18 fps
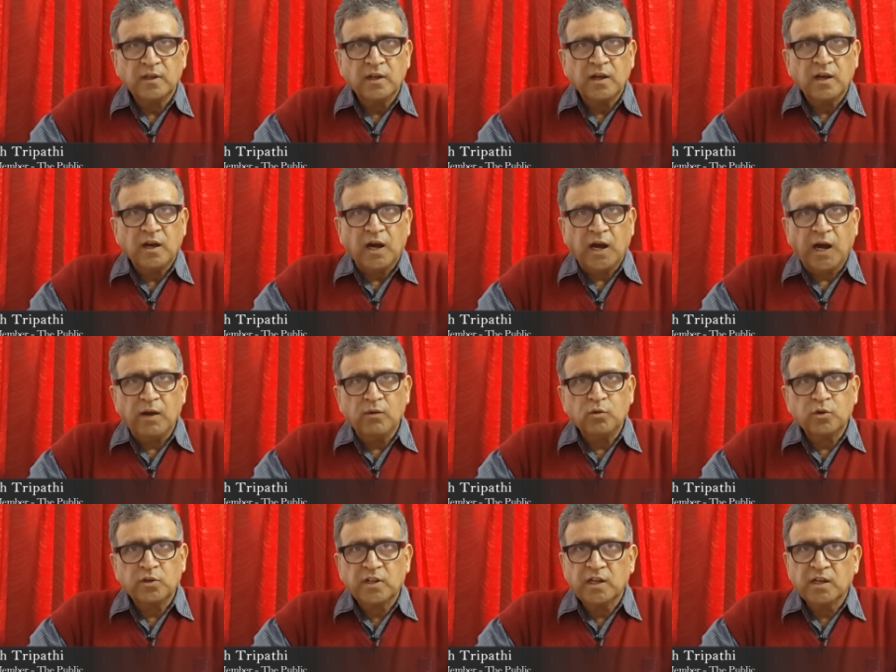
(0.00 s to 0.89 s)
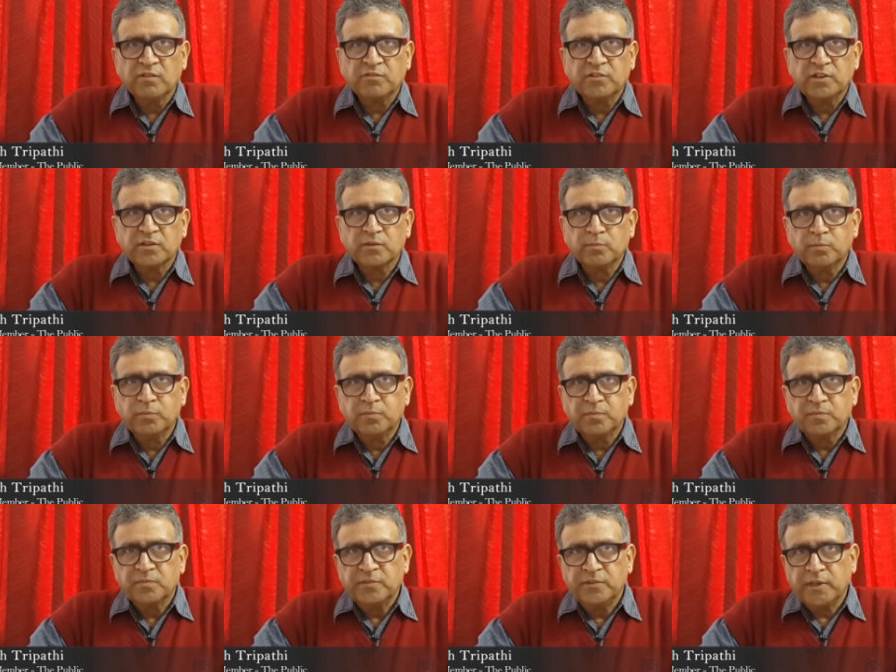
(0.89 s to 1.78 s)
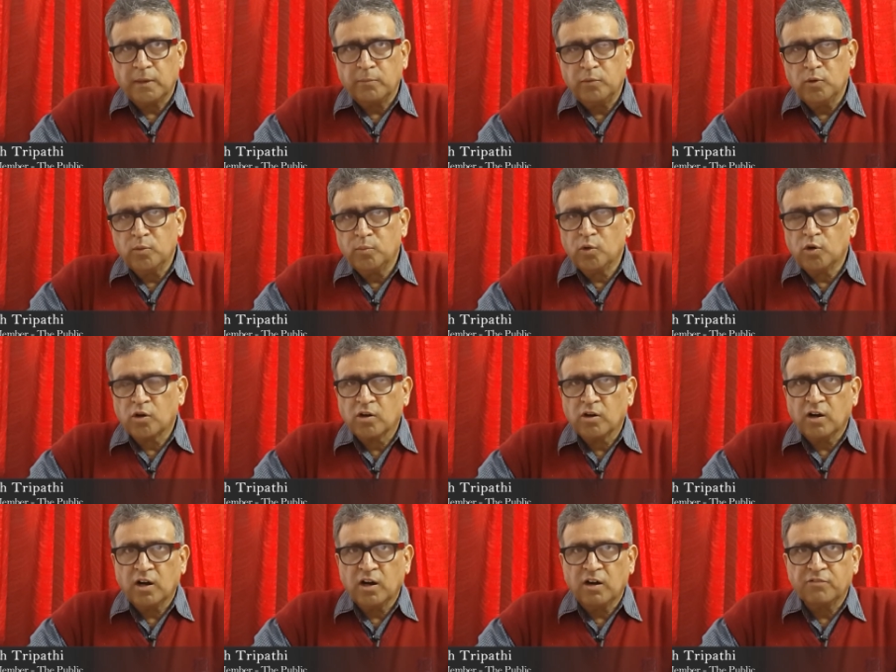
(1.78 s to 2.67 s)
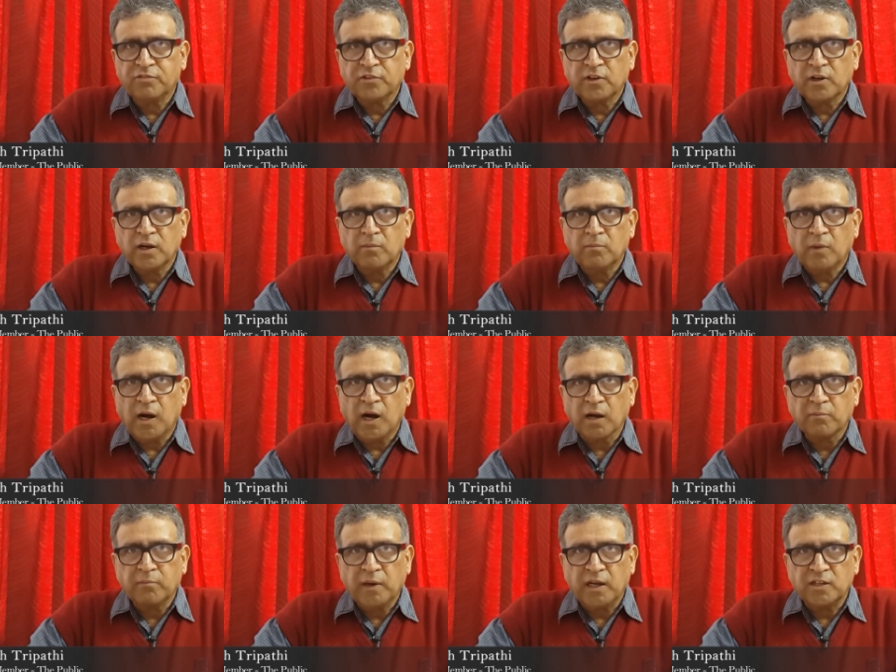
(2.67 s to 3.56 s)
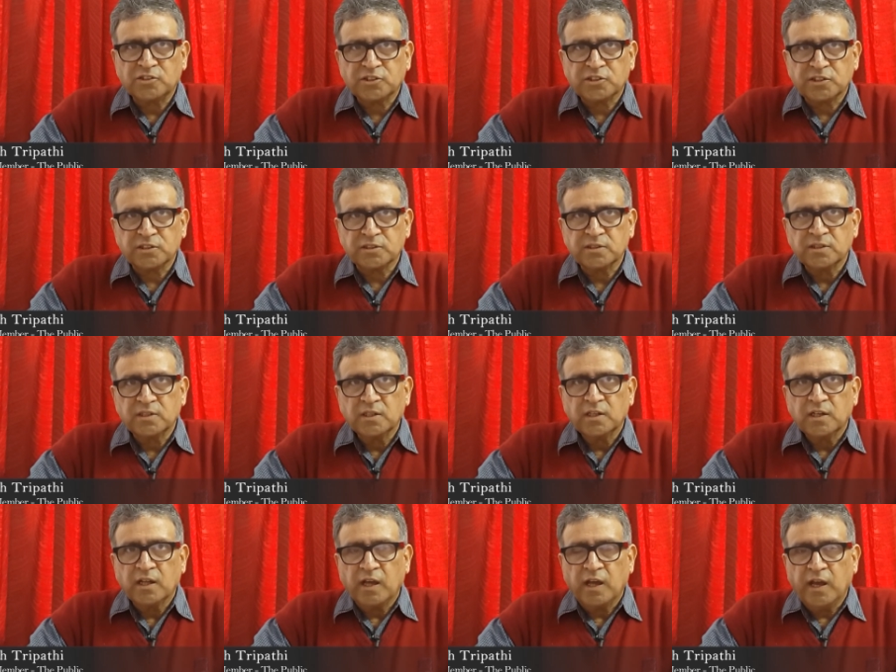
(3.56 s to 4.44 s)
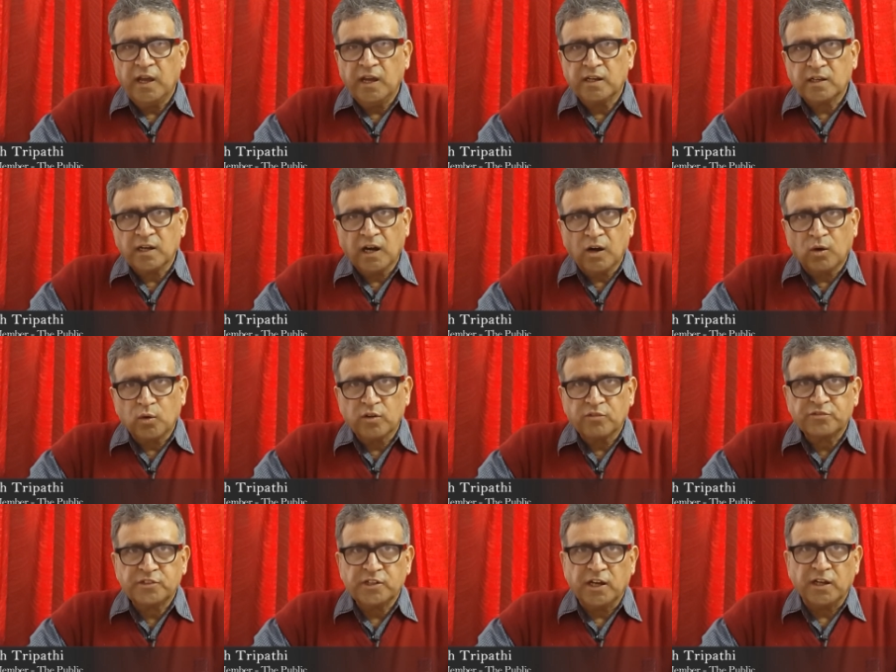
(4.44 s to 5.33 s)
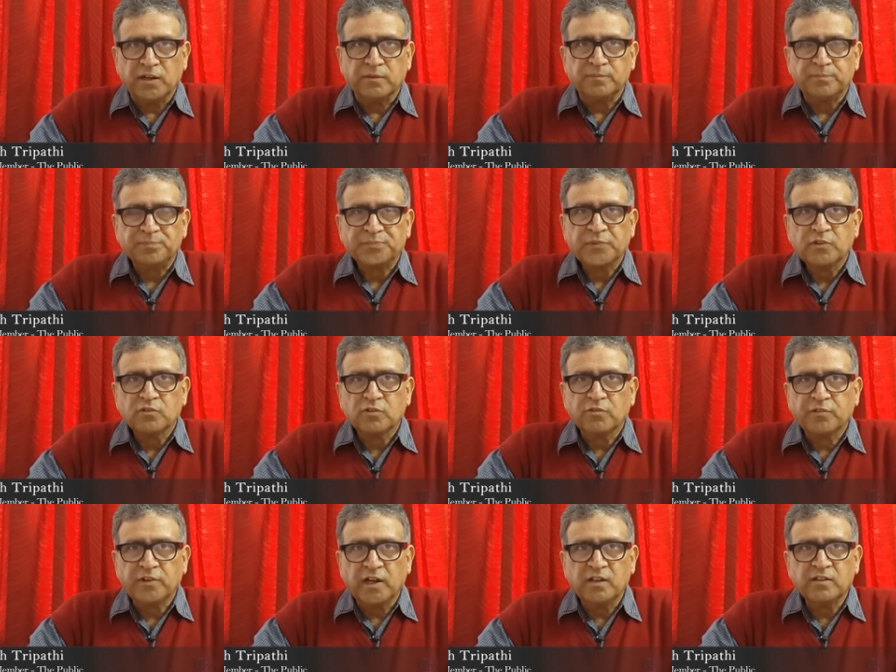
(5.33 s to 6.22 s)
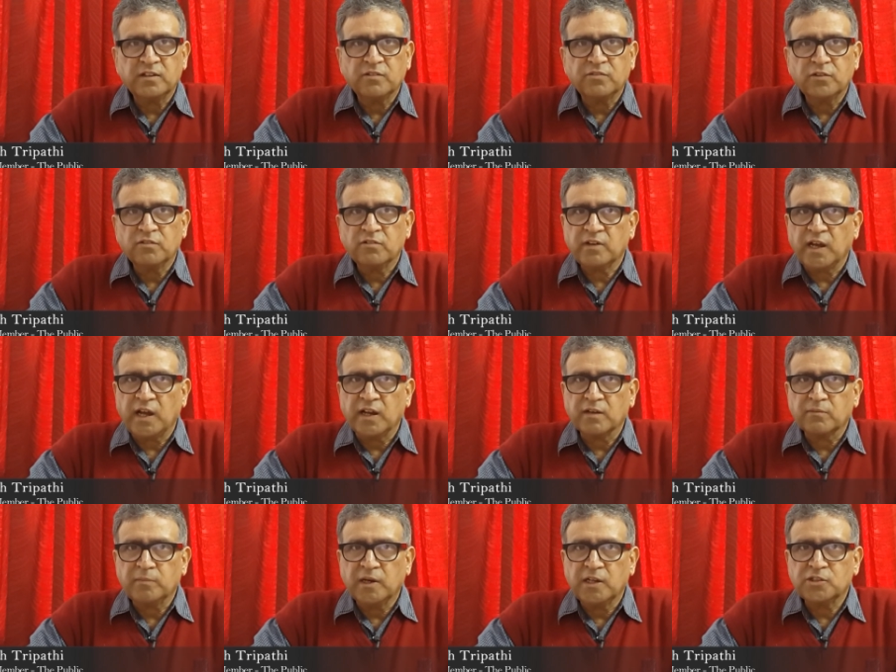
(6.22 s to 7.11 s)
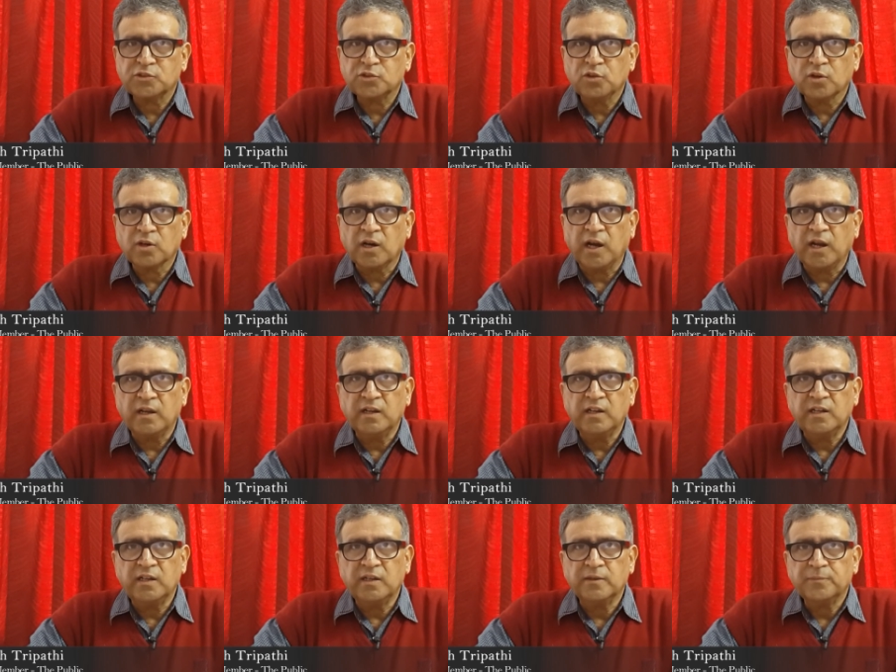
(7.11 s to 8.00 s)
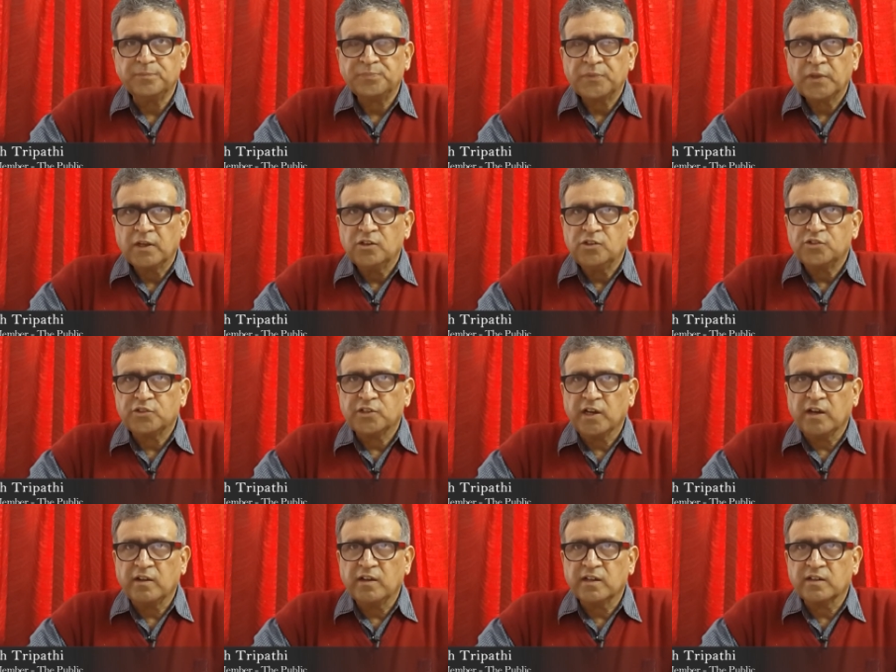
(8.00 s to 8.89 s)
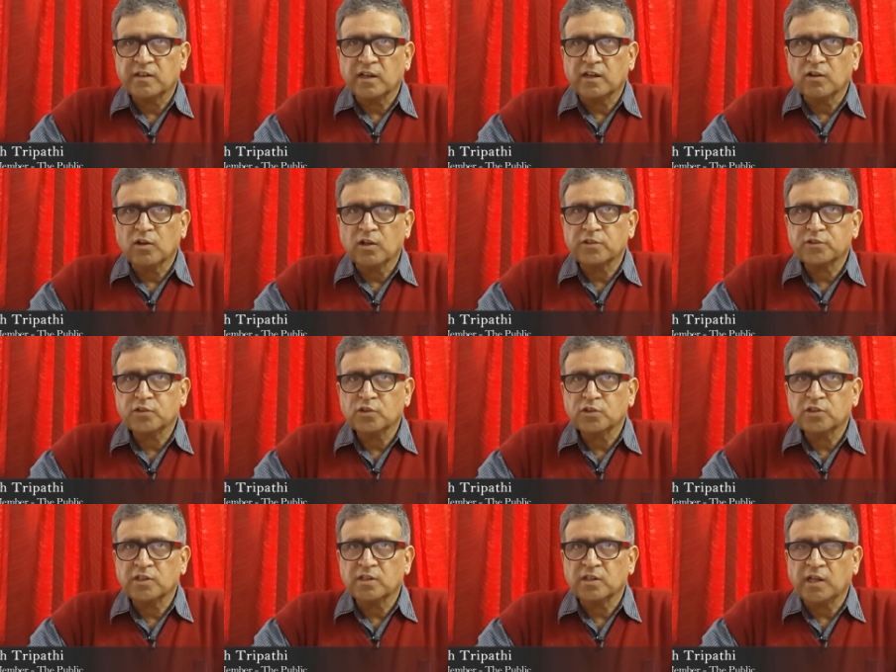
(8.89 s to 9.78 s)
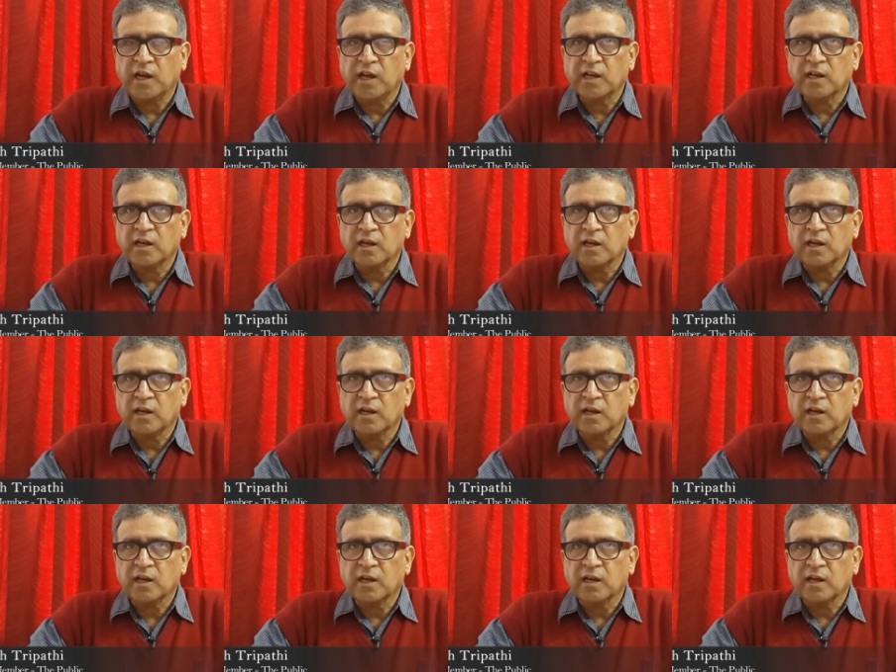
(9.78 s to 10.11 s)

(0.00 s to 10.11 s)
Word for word: I would give this debut book of uh, Mark Mansion 8 out of 10. So friends, if you like my show, kindly share it and also the like